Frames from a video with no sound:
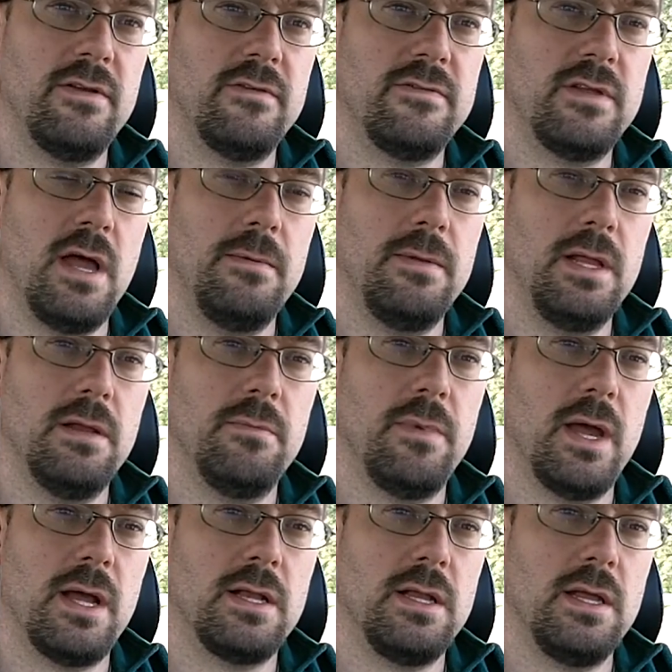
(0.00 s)
enough time to get it
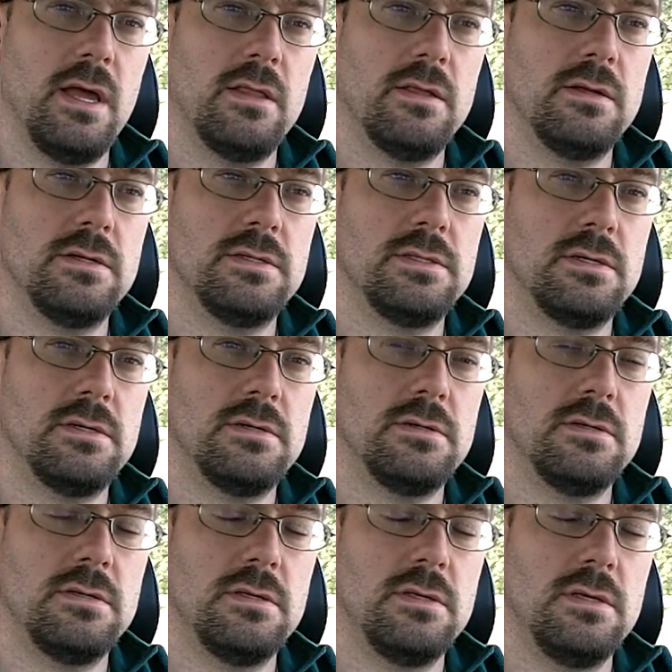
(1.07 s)
back together. So
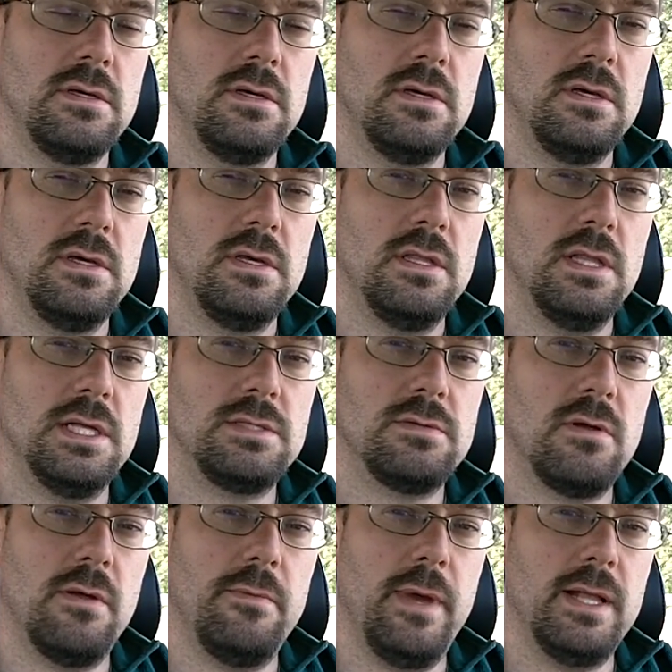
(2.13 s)
that's
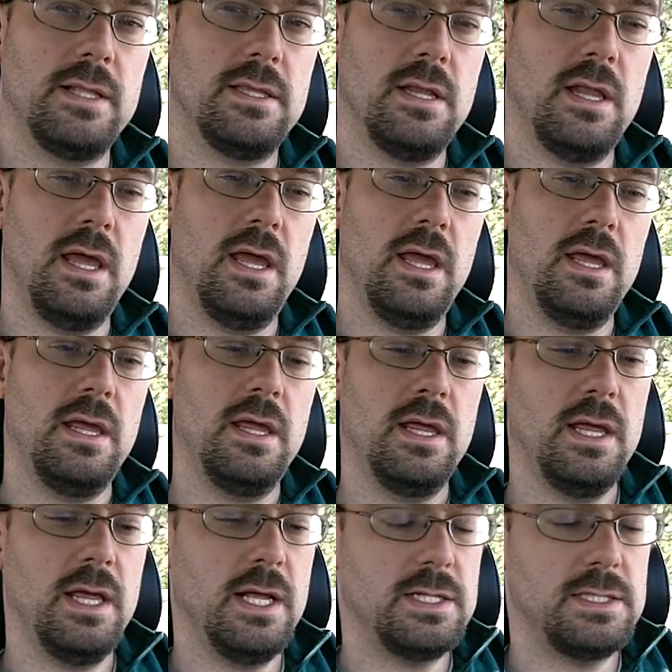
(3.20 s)
where I'm at today.
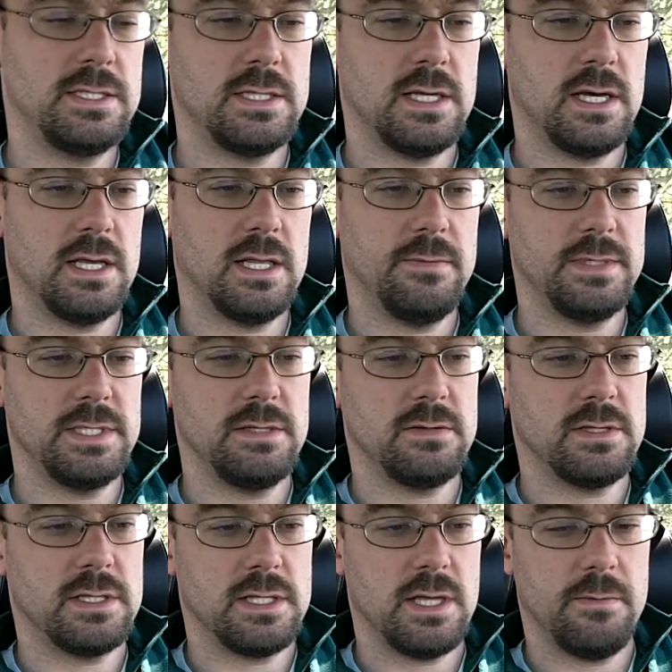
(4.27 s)
It's, uh, let me see what
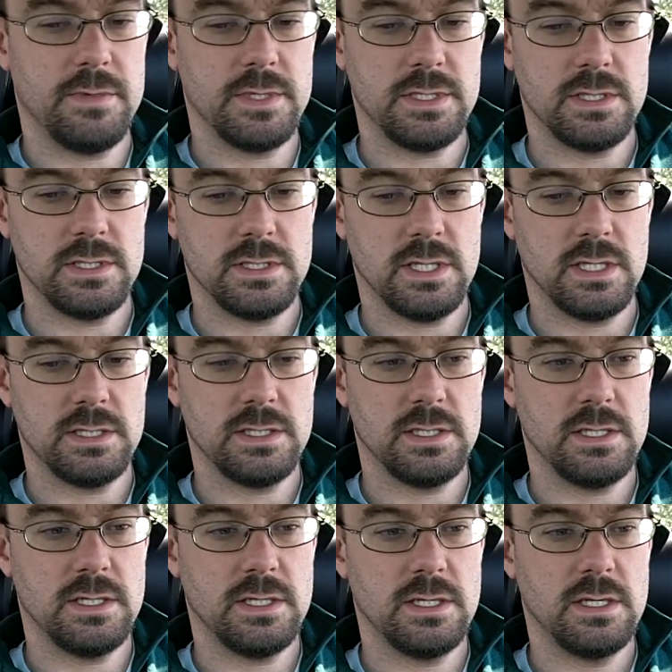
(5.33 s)
the temperature says
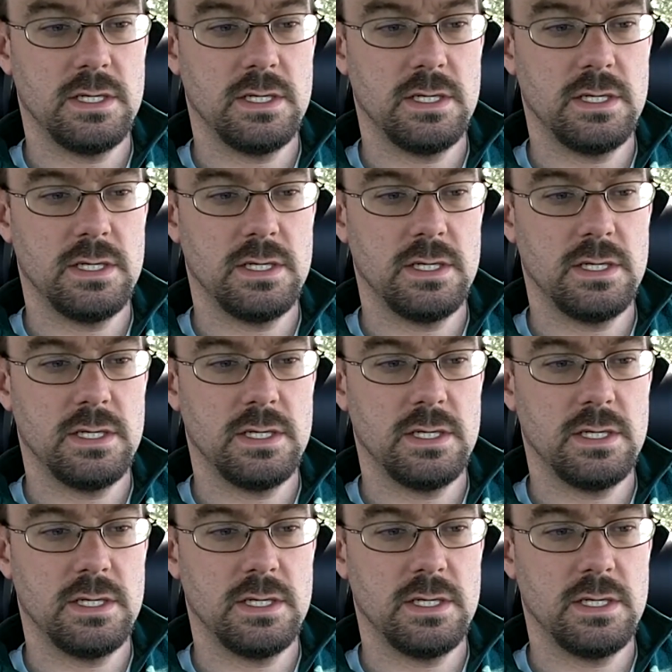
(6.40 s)
here.